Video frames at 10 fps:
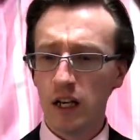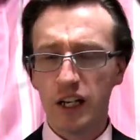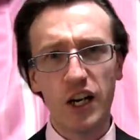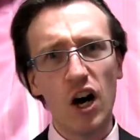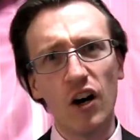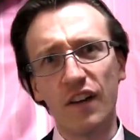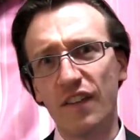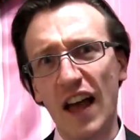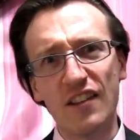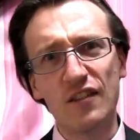"God,
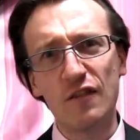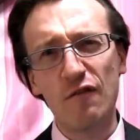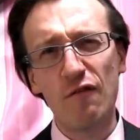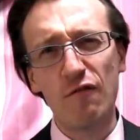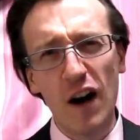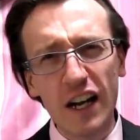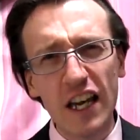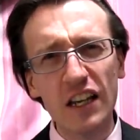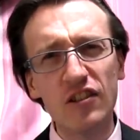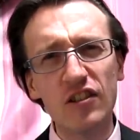that's
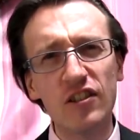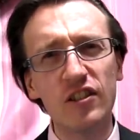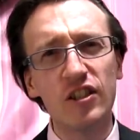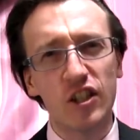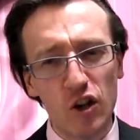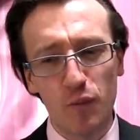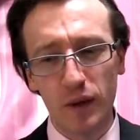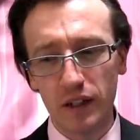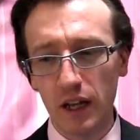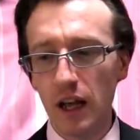fucking
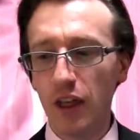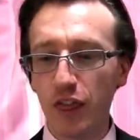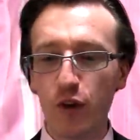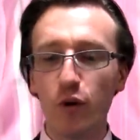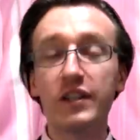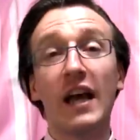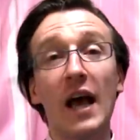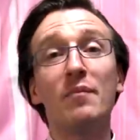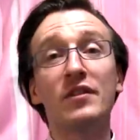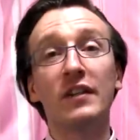stupid," thought
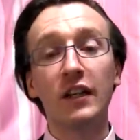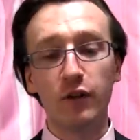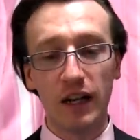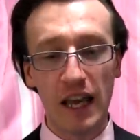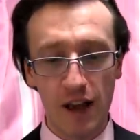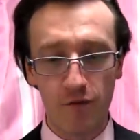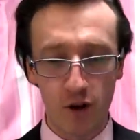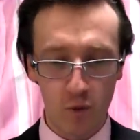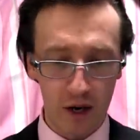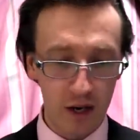absolutely
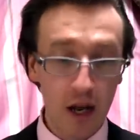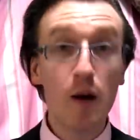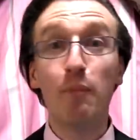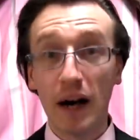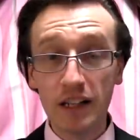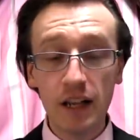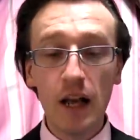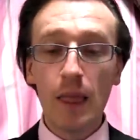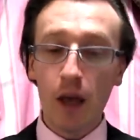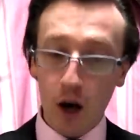everyone, but,
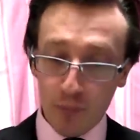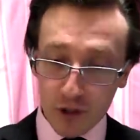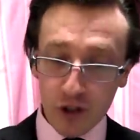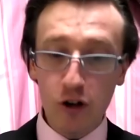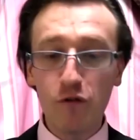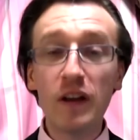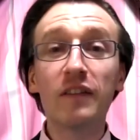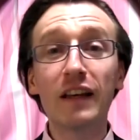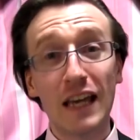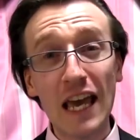
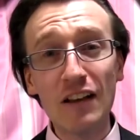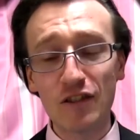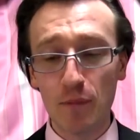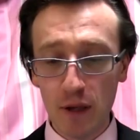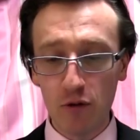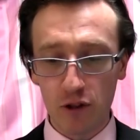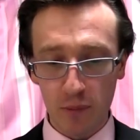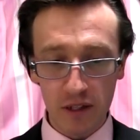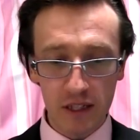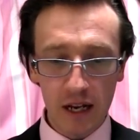observing the king's
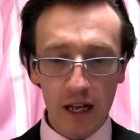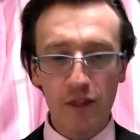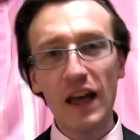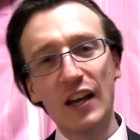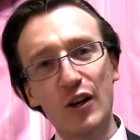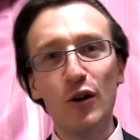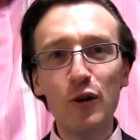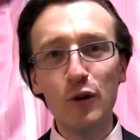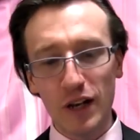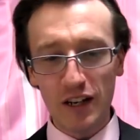amusement, they
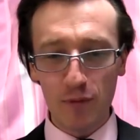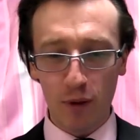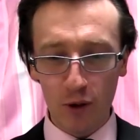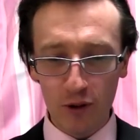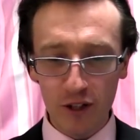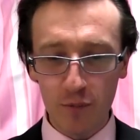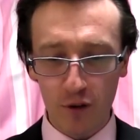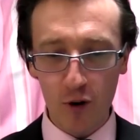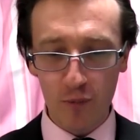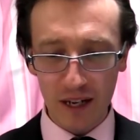cooed and applauded
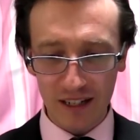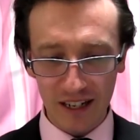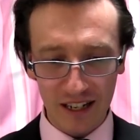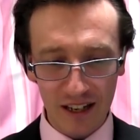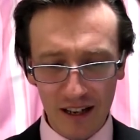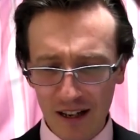appropriately.